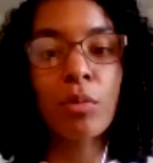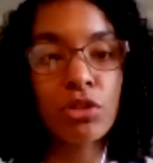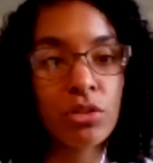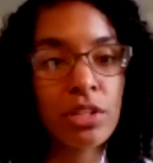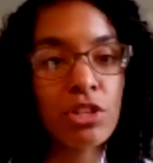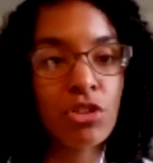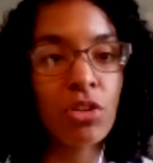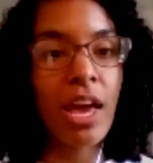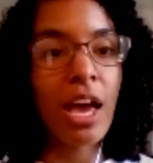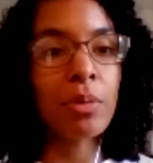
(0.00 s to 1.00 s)
more
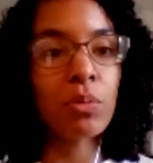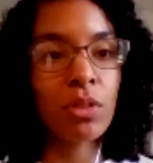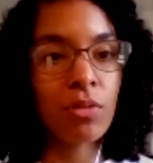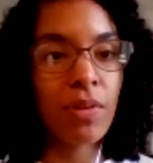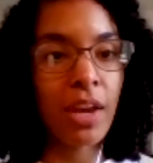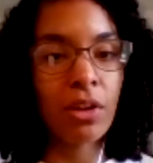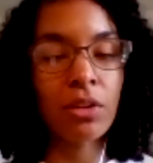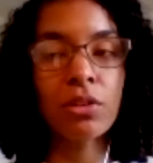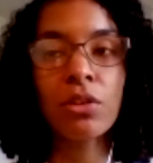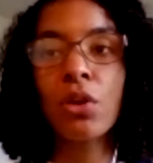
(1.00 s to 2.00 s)
traditional habit with a
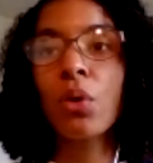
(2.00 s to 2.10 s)
veil,